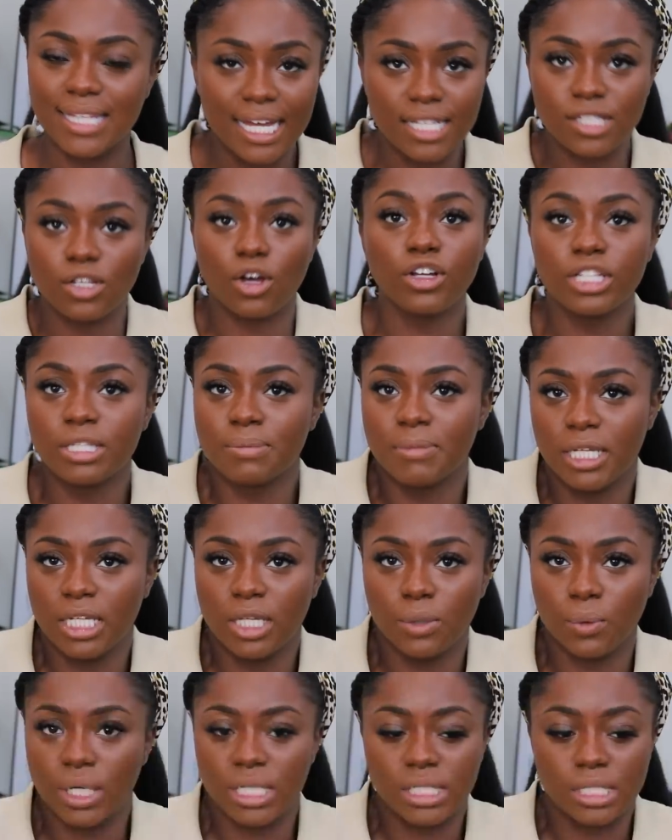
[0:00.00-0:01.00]
That's
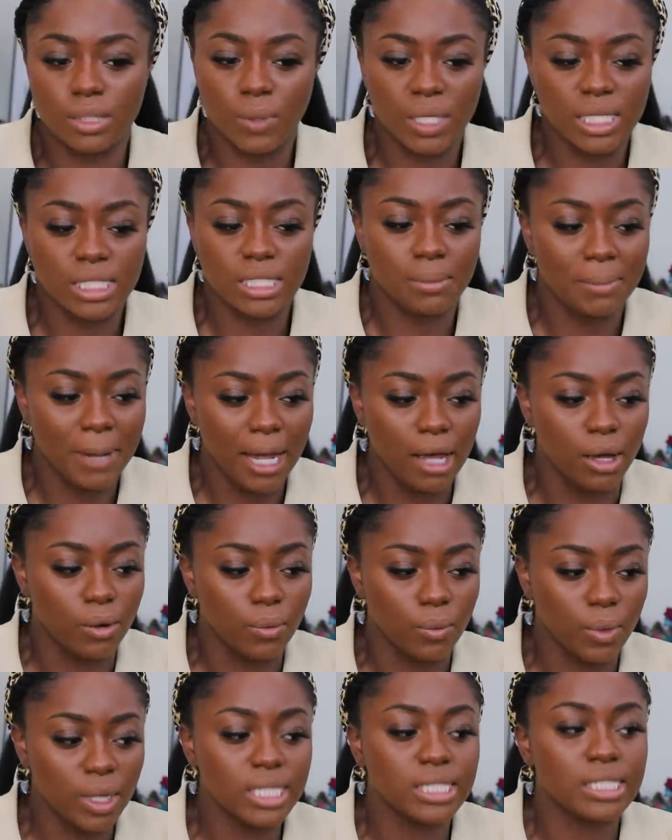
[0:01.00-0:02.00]
ultimately what it's
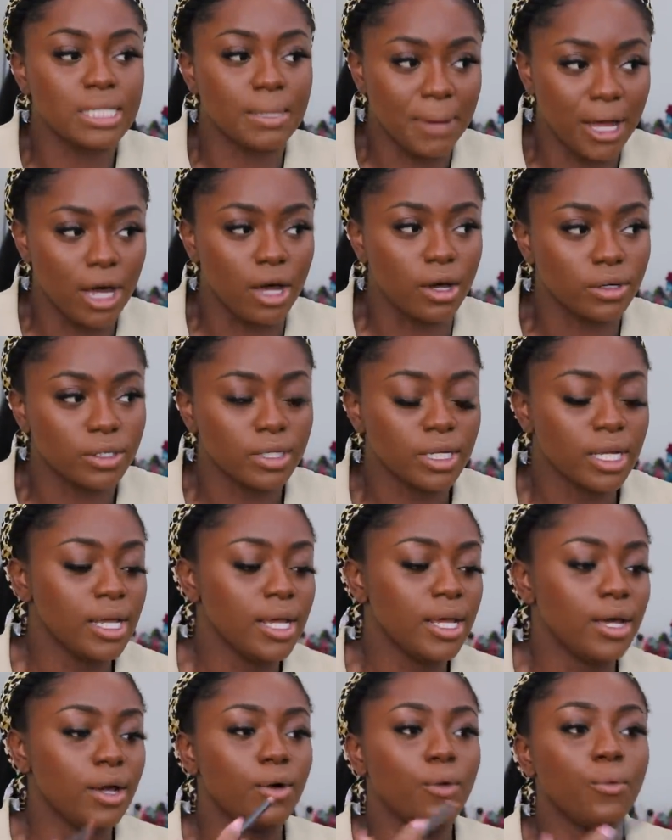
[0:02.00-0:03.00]
about.
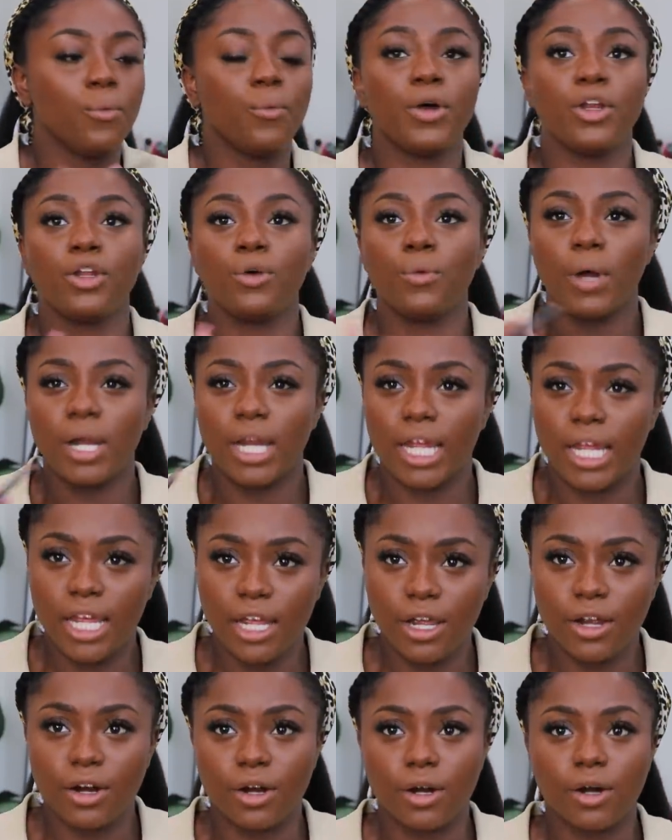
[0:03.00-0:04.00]
What do you want to
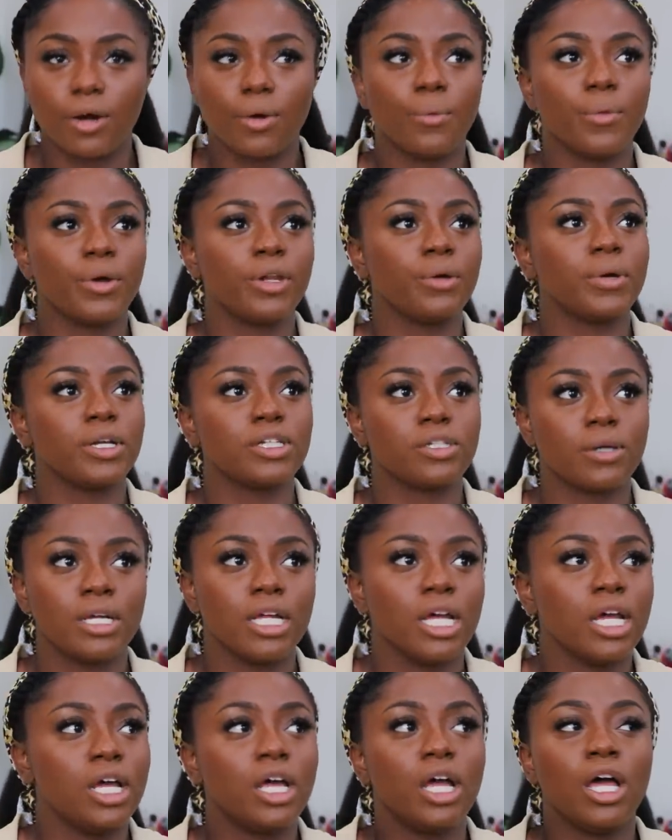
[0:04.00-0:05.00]
hear? What do you want to
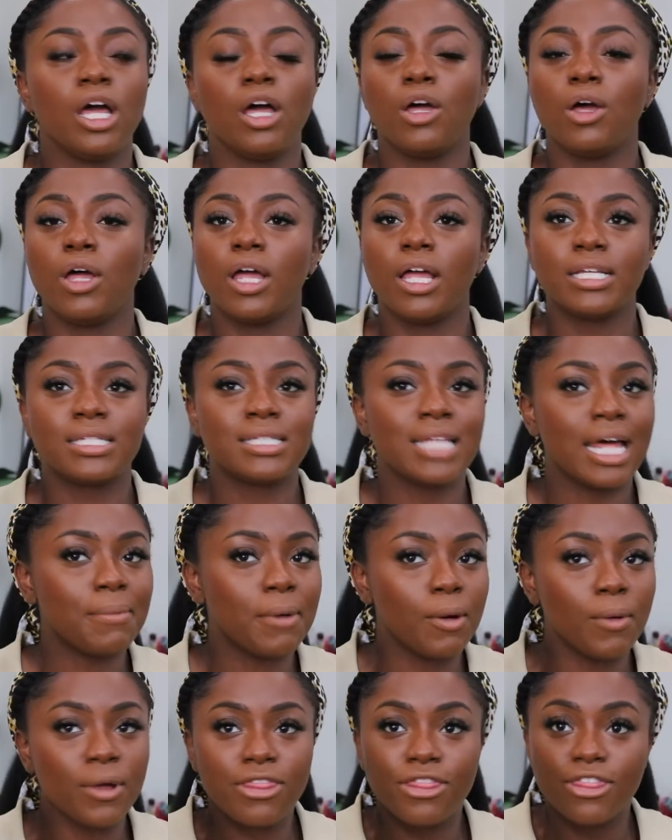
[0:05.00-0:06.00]
talk? It's not
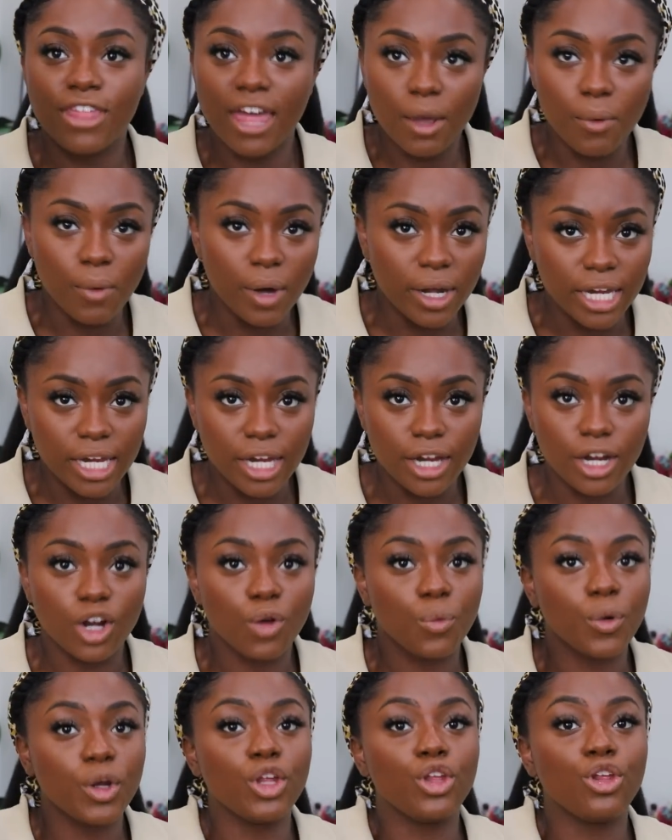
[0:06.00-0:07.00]
about what they want to
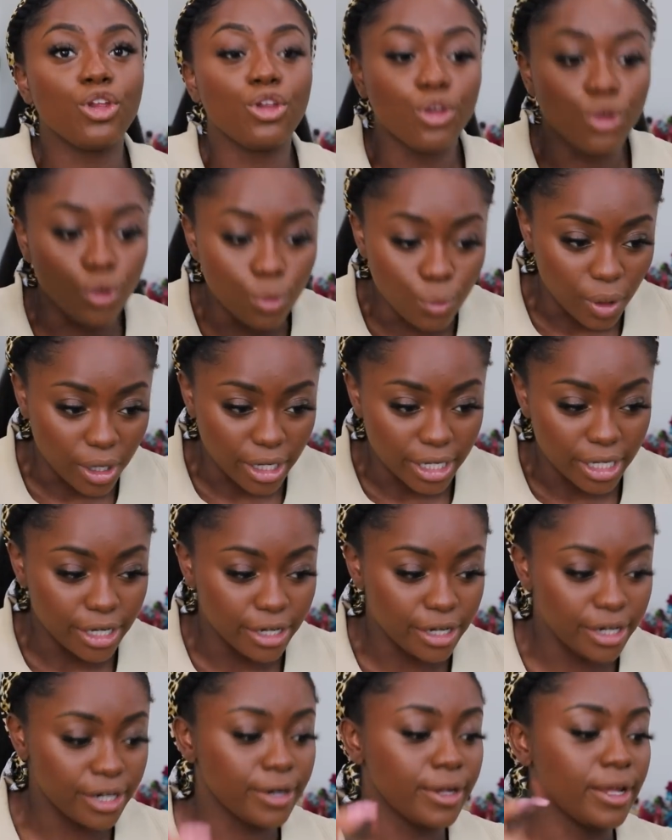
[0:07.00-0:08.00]
hear. What do you want to
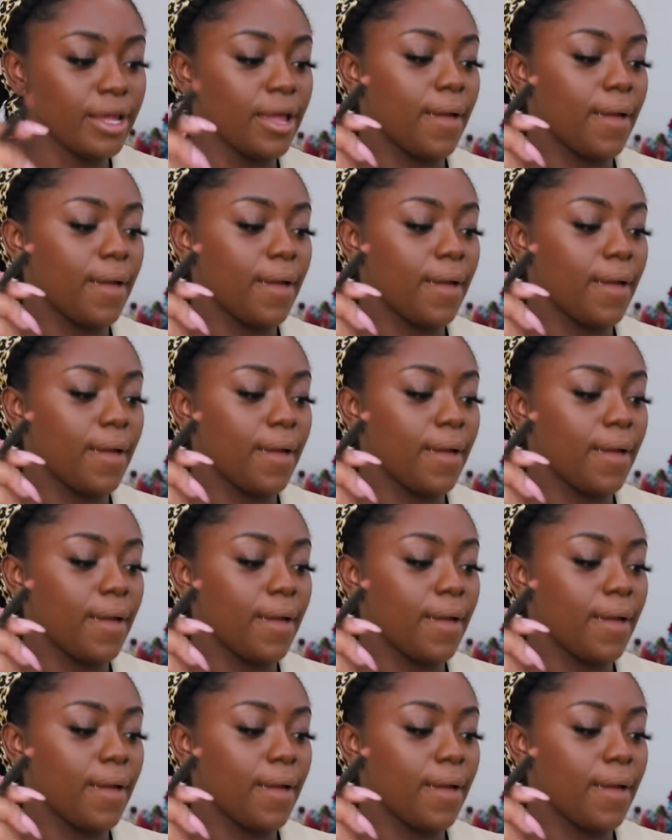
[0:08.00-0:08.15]
hear?